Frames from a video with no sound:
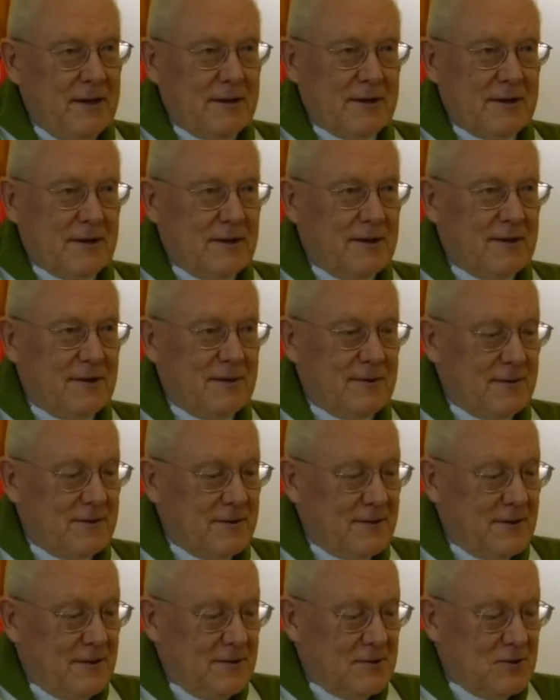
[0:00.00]

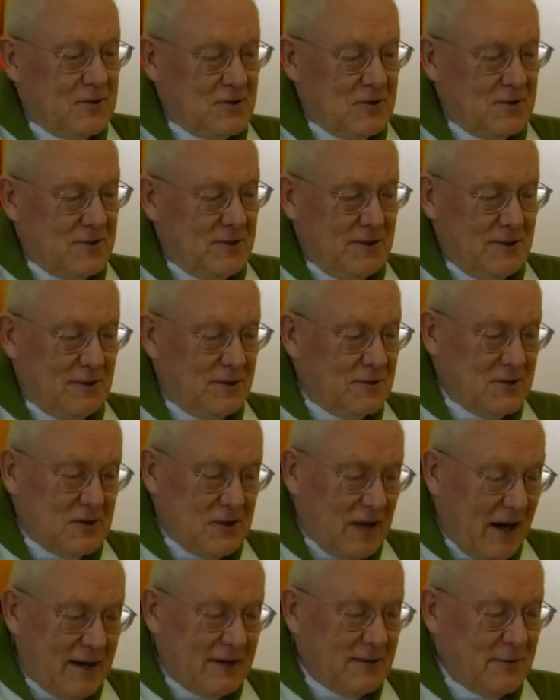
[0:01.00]

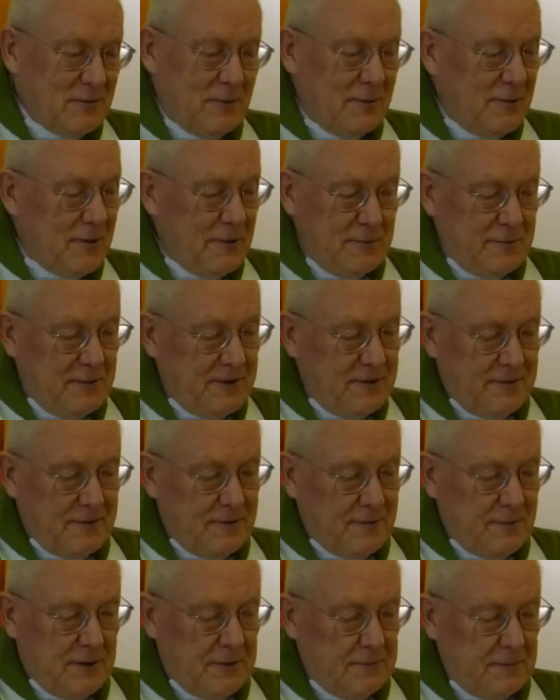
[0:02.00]
struck, or
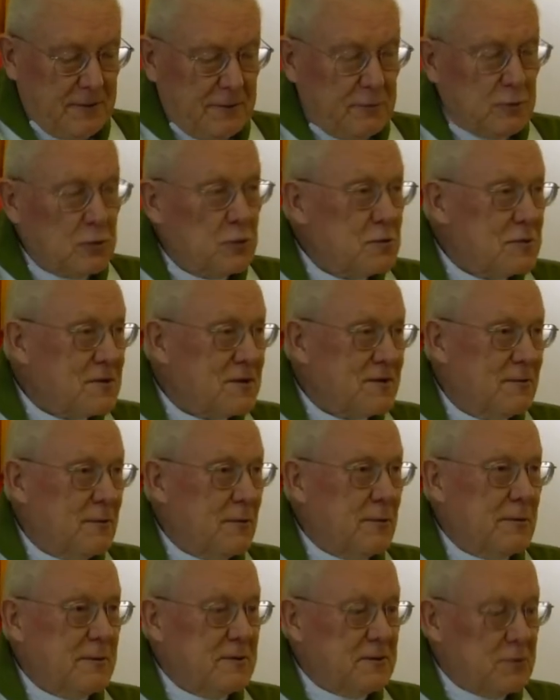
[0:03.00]
when we will
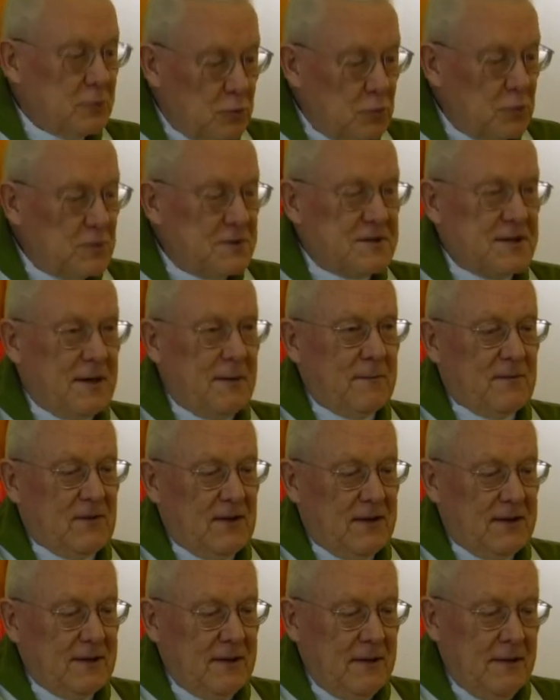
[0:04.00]
lose
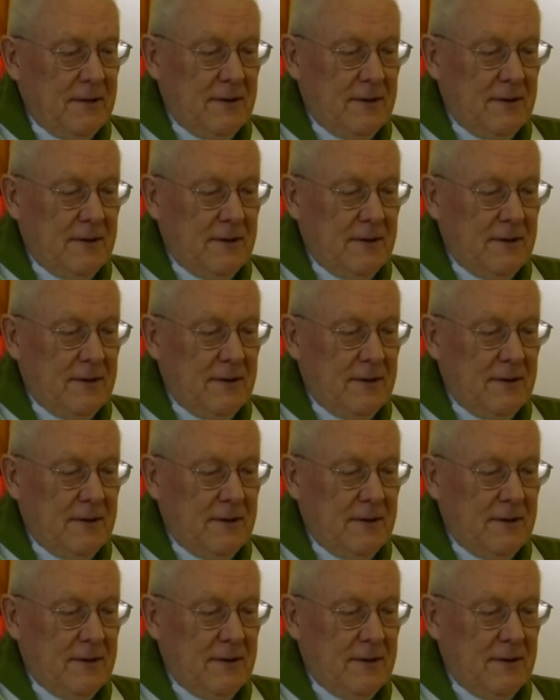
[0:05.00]
something,